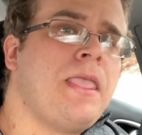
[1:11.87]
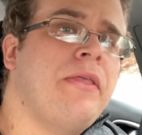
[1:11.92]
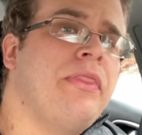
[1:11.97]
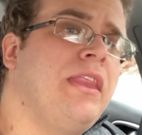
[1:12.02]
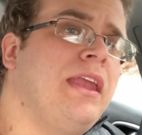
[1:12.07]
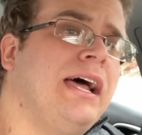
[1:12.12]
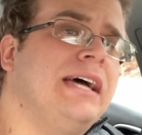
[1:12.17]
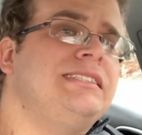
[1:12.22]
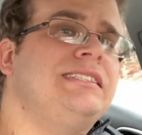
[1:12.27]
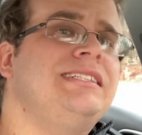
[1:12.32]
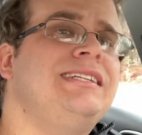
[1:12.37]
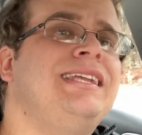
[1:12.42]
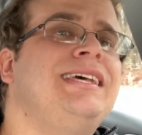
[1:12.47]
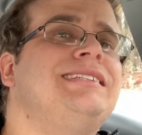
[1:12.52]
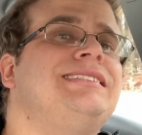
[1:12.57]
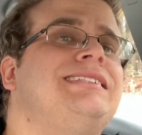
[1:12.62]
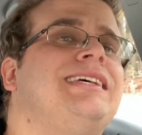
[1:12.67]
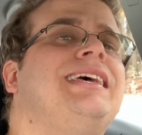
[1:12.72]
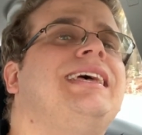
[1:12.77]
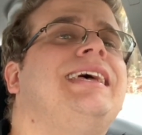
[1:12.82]
The nice thing
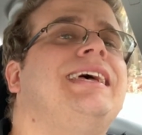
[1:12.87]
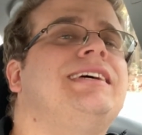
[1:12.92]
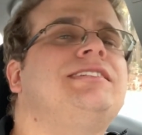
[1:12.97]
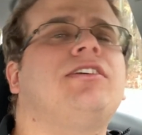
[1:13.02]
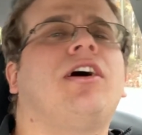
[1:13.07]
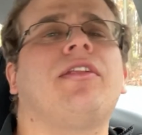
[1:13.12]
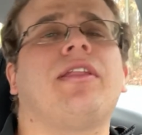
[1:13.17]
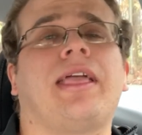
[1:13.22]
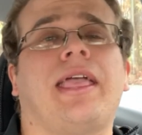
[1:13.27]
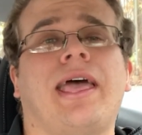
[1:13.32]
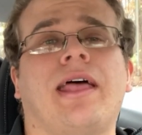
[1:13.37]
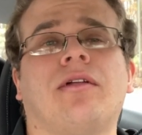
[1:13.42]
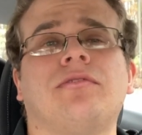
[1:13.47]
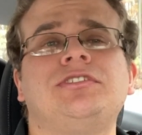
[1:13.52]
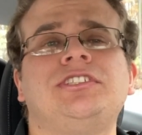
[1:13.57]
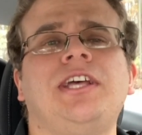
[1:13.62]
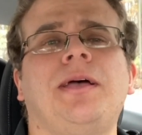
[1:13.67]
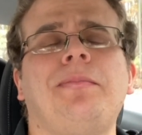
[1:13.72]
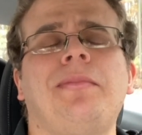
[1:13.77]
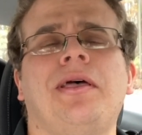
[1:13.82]
is it is on the kettle
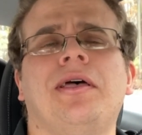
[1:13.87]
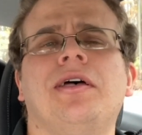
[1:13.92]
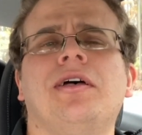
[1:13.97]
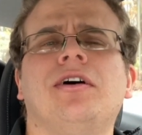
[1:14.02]
chip,